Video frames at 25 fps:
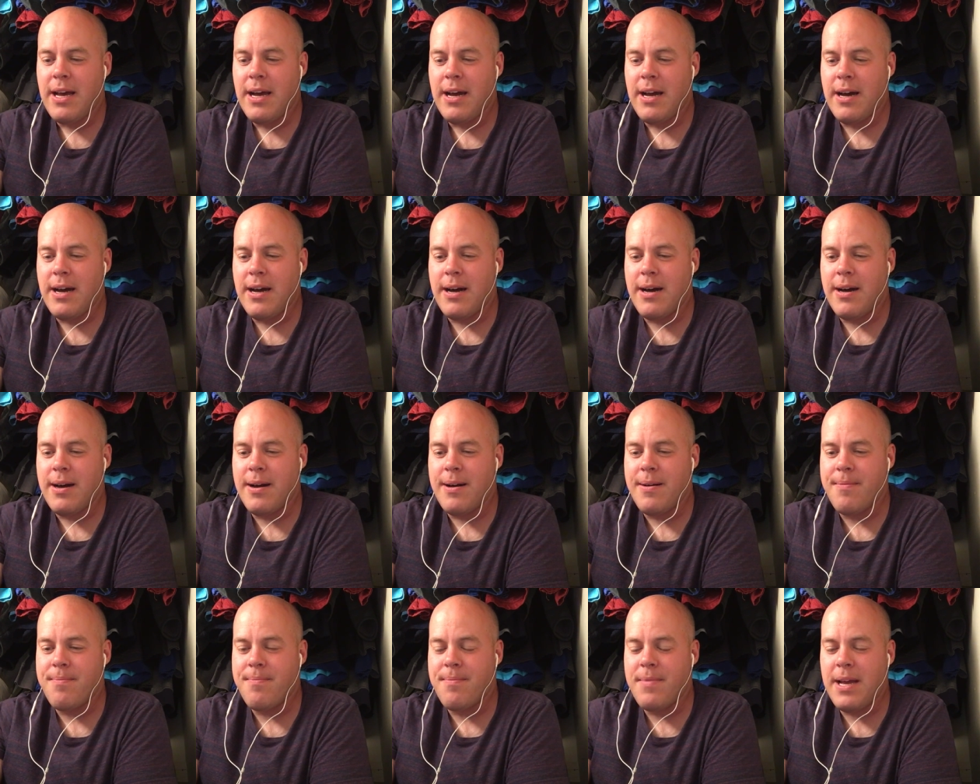
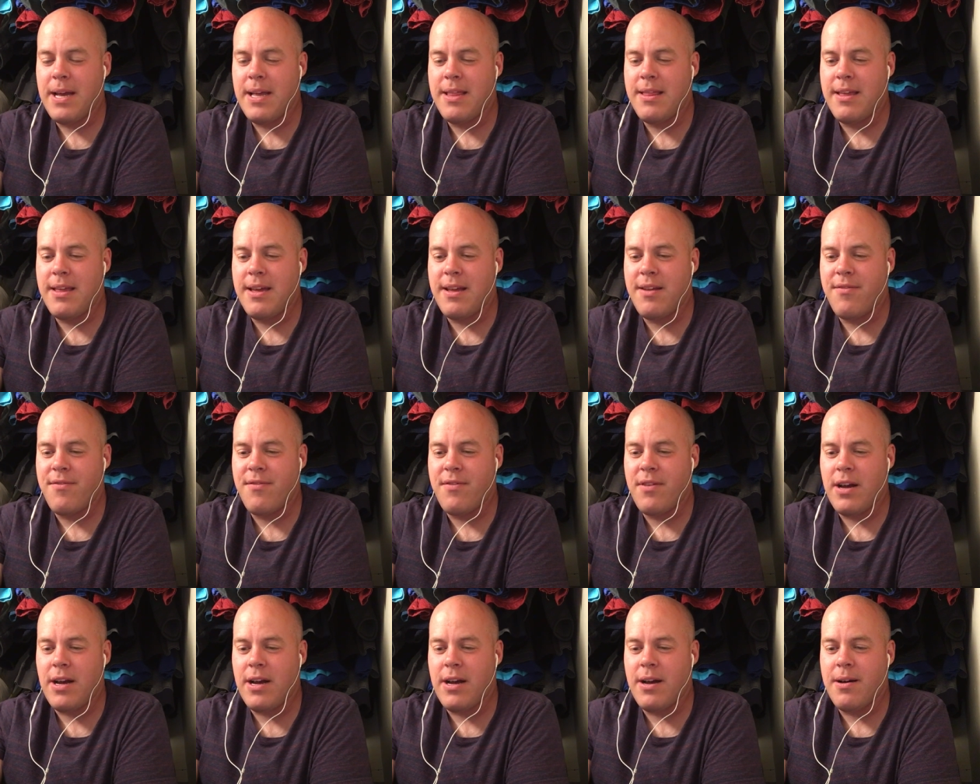Um, and then
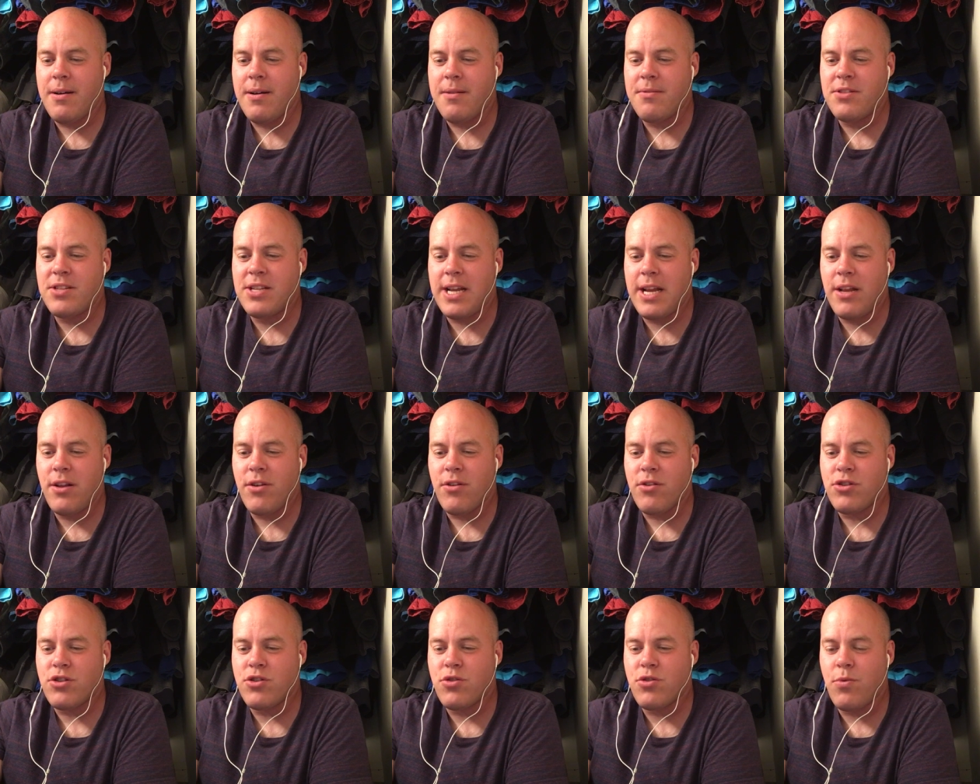uh,
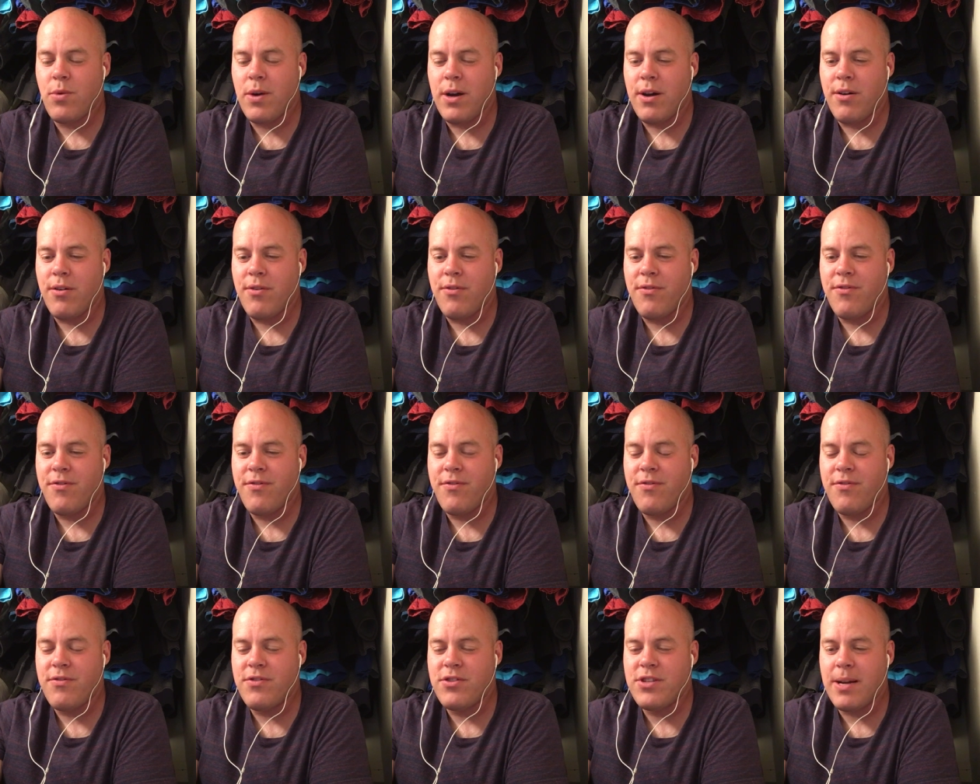Daniel 12,
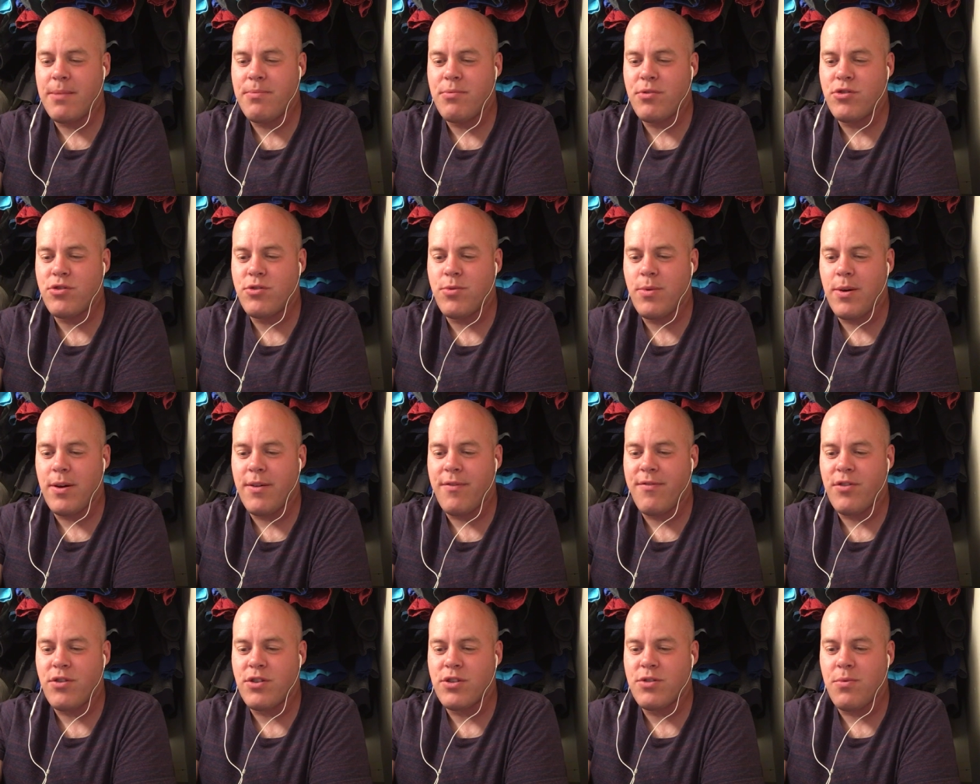chapter 12,
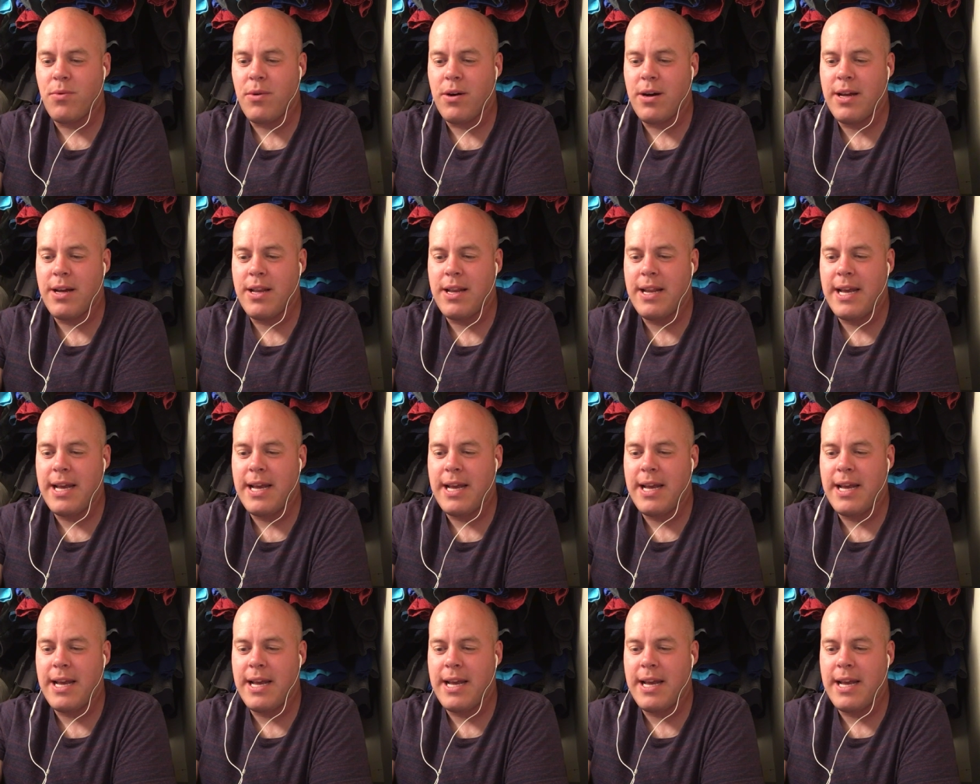verse 1.